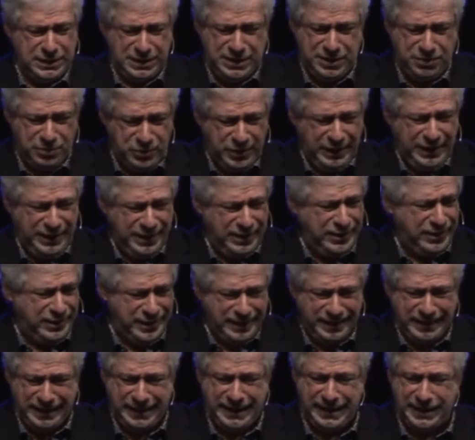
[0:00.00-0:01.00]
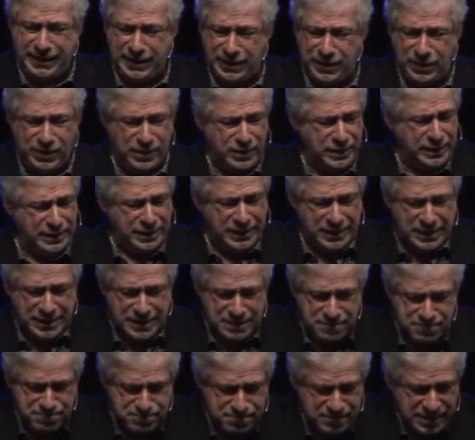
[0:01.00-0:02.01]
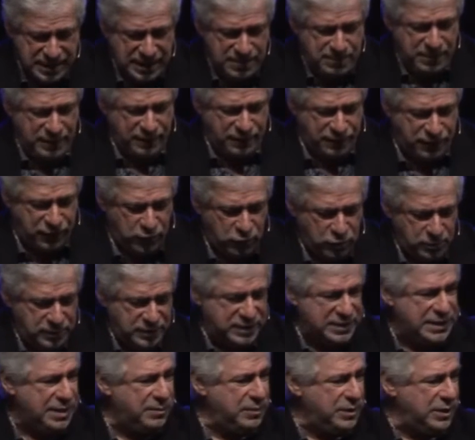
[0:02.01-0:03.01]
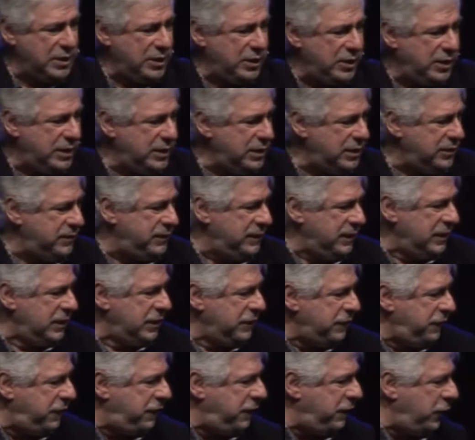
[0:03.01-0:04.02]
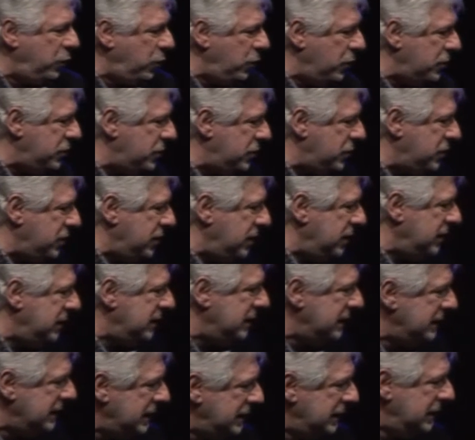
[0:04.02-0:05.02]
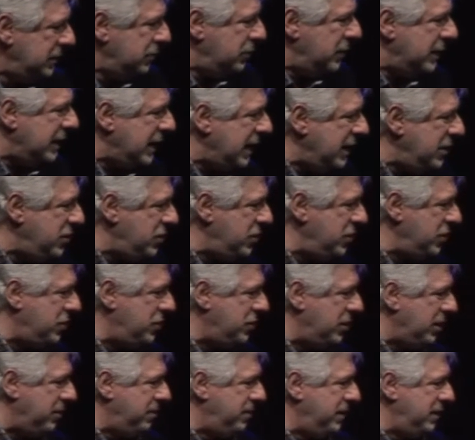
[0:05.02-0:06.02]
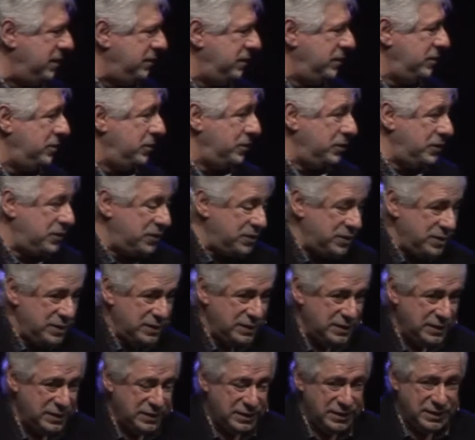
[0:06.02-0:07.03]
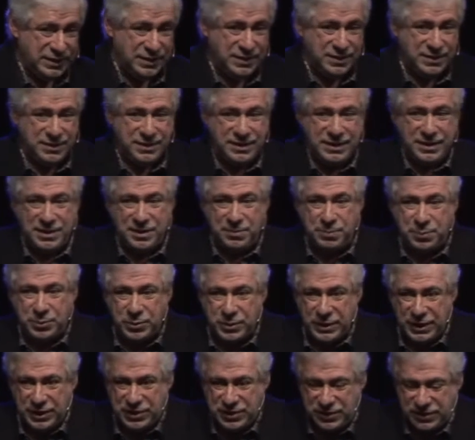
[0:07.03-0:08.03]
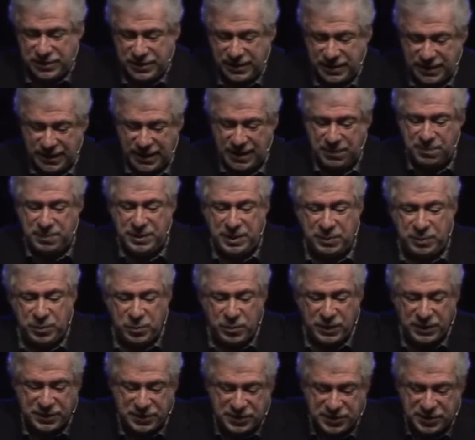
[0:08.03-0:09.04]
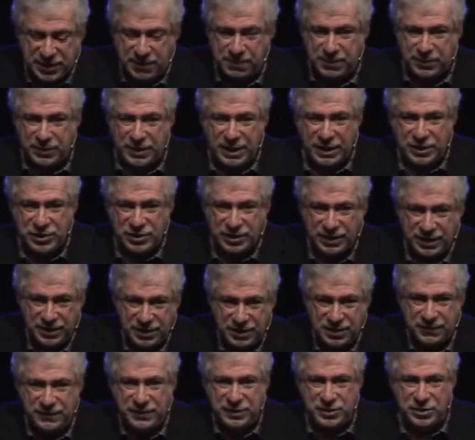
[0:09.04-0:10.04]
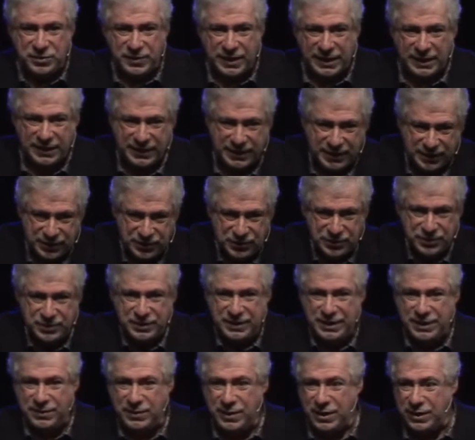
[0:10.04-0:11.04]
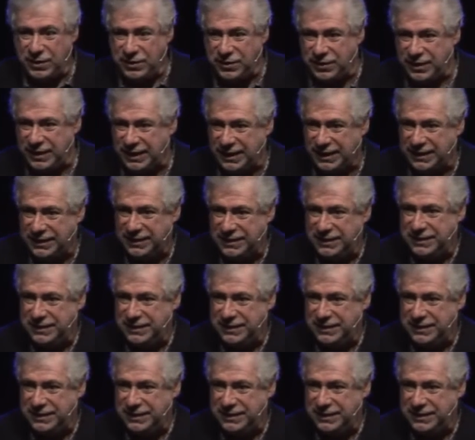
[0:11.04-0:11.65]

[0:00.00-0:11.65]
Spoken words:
Can we kind of get along and maybe form some kind of forced relationship? And of course, now the pressures are there. People want separation, individuality, do their own thing.